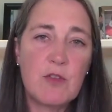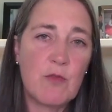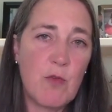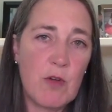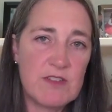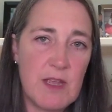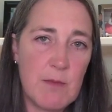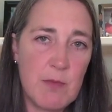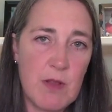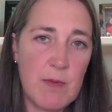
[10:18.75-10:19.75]
So for
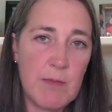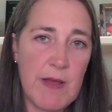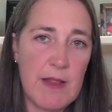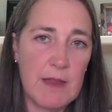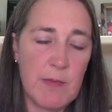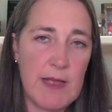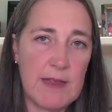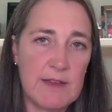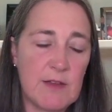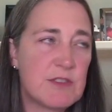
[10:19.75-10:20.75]
example, up in Pollock
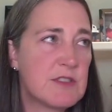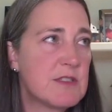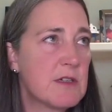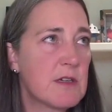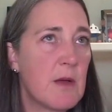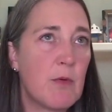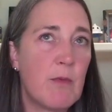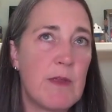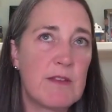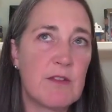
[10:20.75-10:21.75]
Pines, I was just there a couple
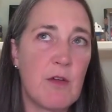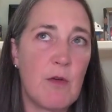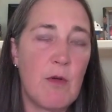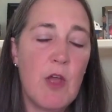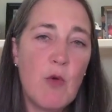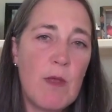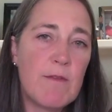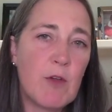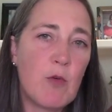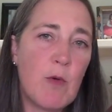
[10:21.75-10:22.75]
weeks ago, we
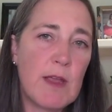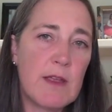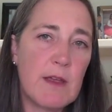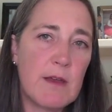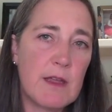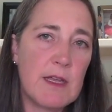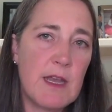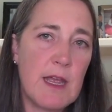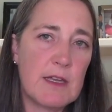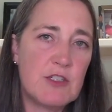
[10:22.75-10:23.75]
have a quick
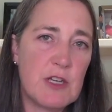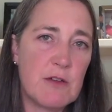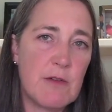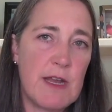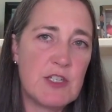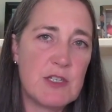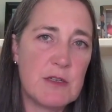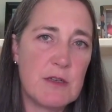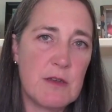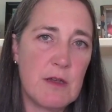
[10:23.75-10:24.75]
connect
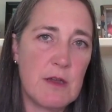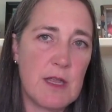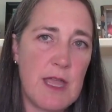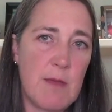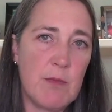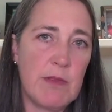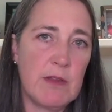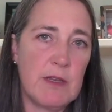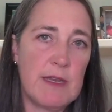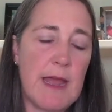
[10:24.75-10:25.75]
generation
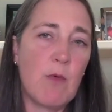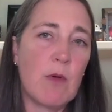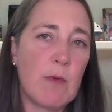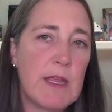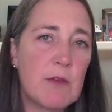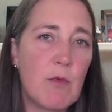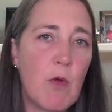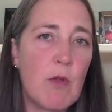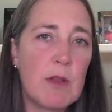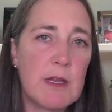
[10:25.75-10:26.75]
capability now where we can
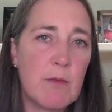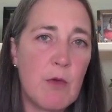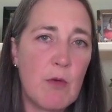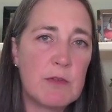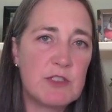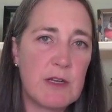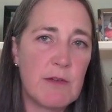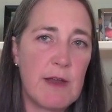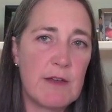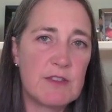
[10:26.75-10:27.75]
roll in a mobile
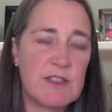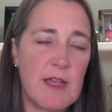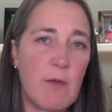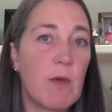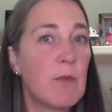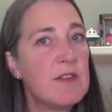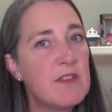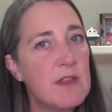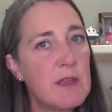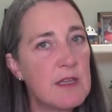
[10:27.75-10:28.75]
generator set when we
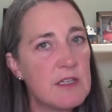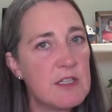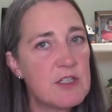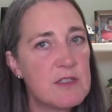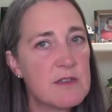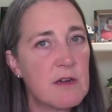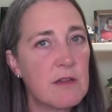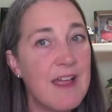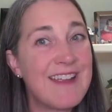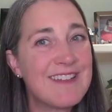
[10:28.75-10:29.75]
see the conditions are
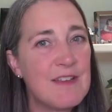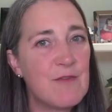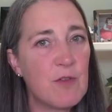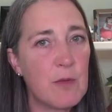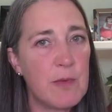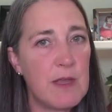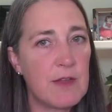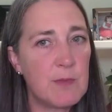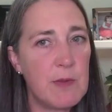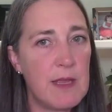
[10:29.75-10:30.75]
likely for a
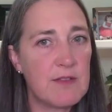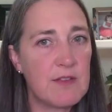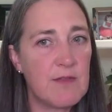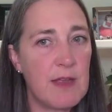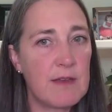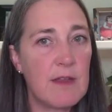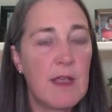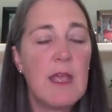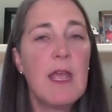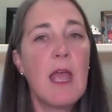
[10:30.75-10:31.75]
PSPS event.
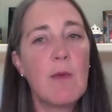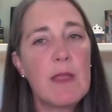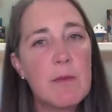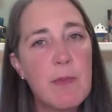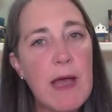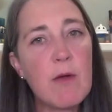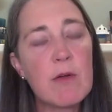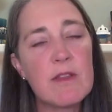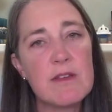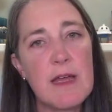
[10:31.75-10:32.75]
And we can
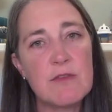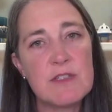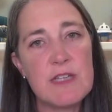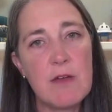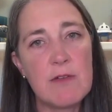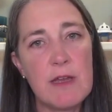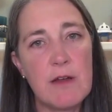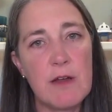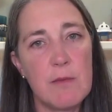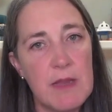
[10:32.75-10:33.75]
power the downtown
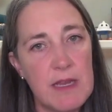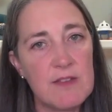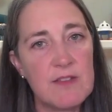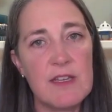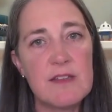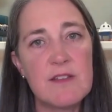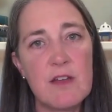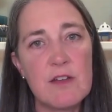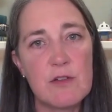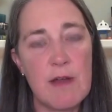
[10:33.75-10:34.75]
area because it's
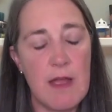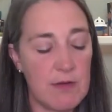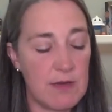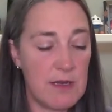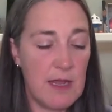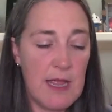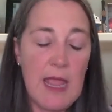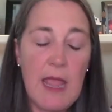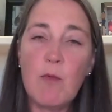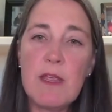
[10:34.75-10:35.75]
undergrounded,
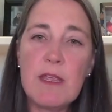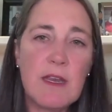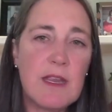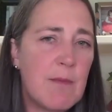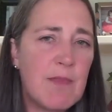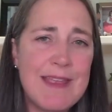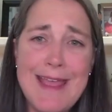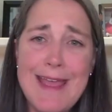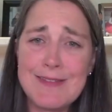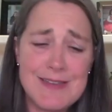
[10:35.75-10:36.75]
and we can keep the
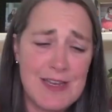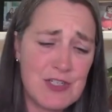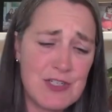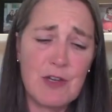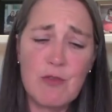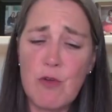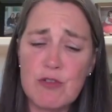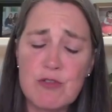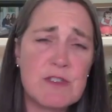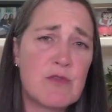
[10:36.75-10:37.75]
gas station, the
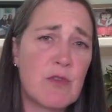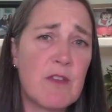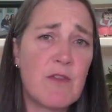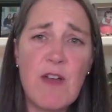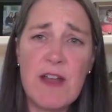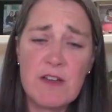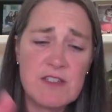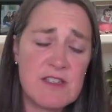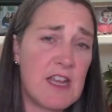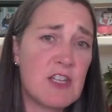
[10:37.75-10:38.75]
grocery store, the fire
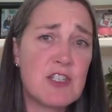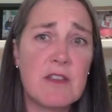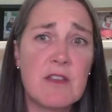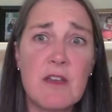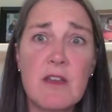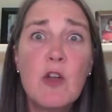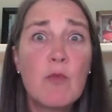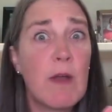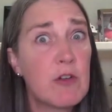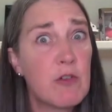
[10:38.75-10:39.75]
station, the
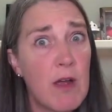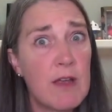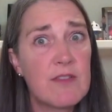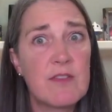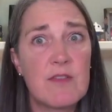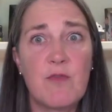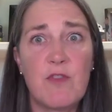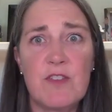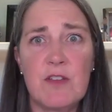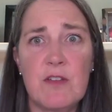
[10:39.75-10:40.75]
Red Cross
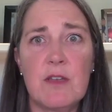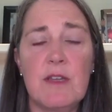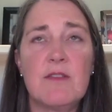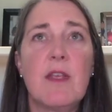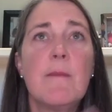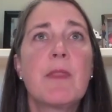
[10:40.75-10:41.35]
facilities